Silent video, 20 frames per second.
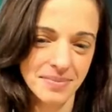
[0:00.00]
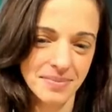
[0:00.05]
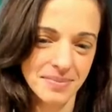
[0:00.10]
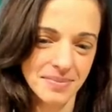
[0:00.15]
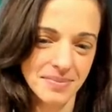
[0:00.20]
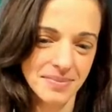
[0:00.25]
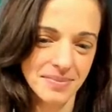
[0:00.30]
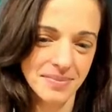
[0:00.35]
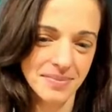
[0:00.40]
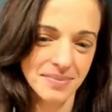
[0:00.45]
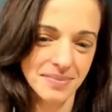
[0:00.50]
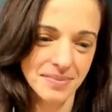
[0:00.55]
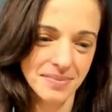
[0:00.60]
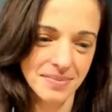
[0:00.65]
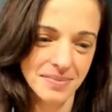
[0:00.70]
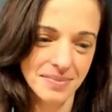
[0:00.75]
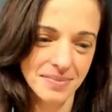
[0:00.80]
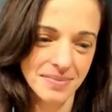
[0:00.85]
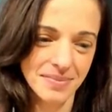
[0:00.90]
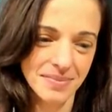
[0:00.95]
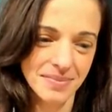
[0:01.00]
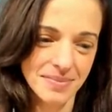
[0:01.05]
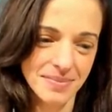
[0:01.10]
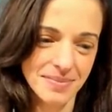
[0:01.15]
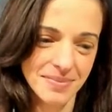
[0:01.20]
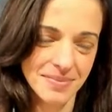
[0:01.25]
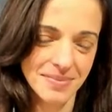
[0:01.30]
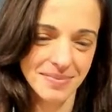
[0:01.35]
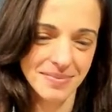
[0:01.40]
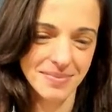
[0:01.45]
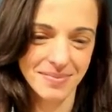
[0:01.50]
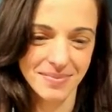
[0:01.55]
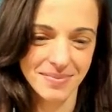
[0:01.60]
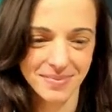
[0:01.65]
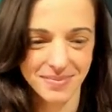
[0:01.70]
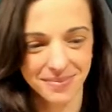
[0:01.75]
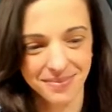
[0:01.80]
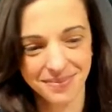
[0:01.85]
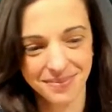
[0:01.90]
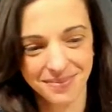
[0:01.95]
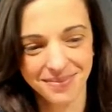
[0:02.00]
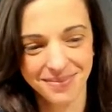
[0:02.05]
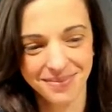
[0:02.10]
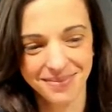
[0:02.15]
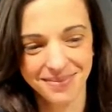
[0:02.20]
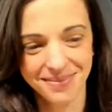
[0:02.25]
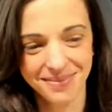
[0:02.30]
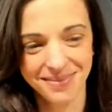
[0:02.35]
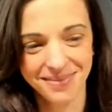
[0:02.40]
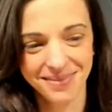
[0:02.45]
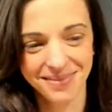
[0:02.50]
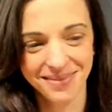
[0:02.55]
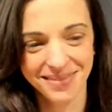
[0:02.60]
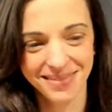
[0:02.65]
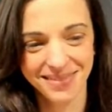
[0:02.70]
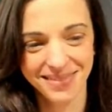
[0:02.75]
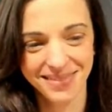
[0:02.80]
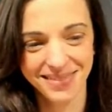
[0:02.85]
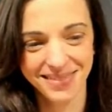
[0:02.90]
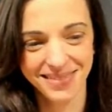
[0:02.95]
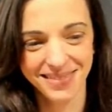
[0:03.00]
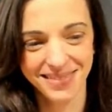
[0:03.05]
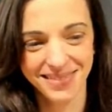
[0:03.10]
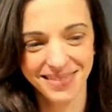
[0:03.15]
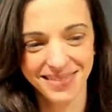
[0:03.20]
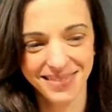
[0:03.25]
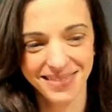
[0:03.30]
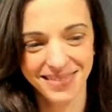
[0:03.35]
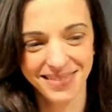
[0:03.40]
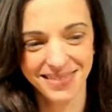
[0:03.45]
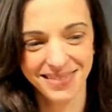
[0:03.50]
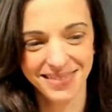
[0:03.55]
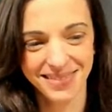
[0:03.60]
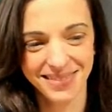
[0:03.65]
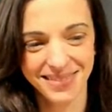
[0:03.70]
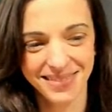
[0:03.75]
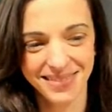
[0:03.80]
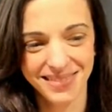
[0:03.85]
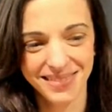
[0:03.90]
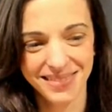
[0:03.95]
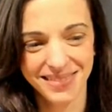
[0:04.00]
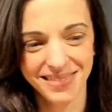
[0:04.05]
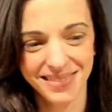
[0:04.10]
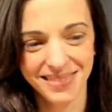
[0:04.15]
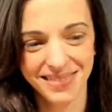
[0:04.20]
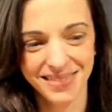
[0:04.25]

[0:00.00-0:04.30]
The person shown says nothing.